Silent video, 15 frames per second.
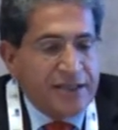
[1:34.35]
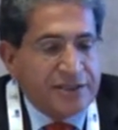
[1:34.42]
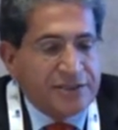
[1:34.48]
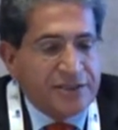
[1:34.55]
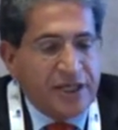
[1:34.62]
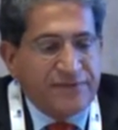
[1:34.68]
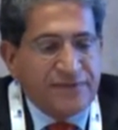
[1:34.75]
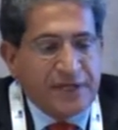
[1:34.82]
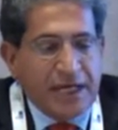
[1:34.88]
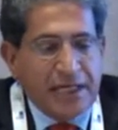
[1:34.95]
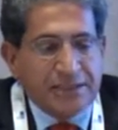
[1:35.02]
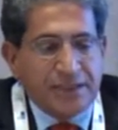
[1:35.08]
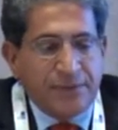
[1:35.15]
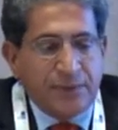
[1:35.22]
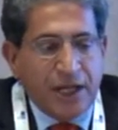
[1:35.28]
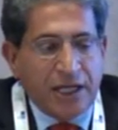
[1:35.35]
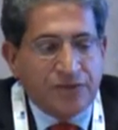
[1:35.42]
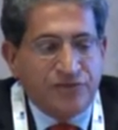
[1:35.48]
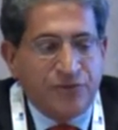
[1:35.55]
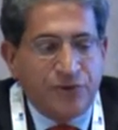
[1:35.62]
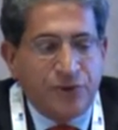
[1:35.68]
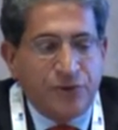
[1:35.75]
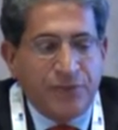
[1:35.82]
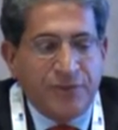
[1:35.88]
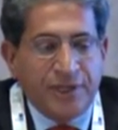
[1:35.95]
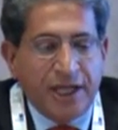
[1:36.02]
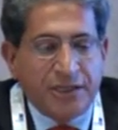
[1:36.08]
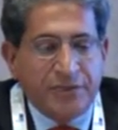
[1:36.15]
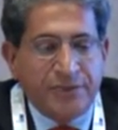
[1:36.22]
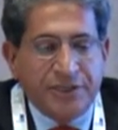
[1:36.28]
serving as the platform
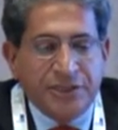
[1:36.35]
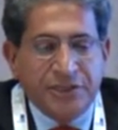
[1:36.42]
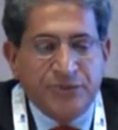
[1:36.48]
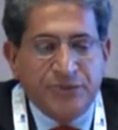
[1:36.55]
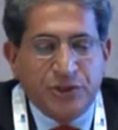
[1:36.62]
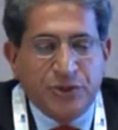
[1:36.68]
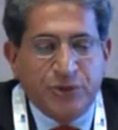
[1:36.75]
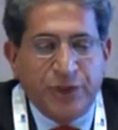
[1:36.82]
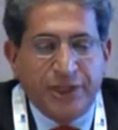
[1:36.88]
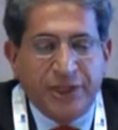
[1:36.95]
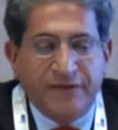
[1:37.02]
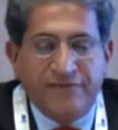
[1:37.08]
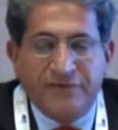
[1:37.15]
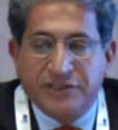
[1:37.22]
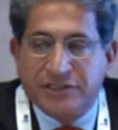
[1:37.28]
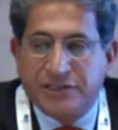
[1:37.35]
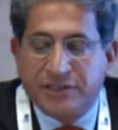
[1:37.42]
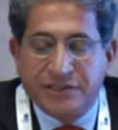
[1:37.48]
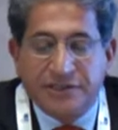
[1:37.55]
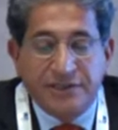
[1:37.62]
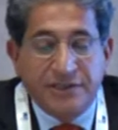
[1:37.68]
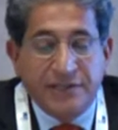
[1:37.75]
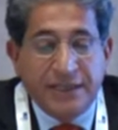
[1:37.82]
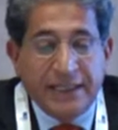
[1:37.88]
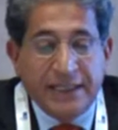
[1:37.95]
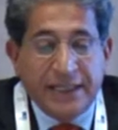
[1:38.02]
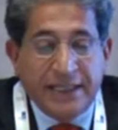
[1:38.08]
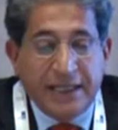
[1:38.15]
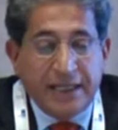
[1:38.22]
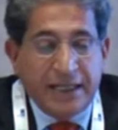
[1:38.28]
that bridges between investors,
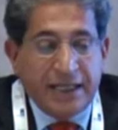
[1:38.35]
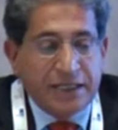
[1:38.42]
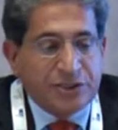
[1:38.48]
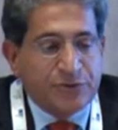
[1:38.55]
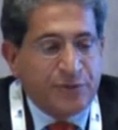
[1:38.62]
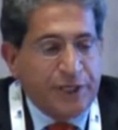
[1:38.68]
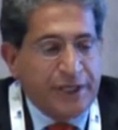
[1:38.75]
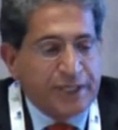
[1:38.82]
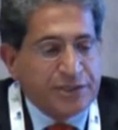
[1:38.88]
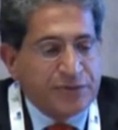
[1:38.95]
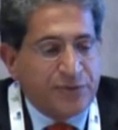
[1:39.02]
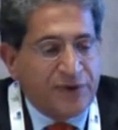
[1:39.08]
experienced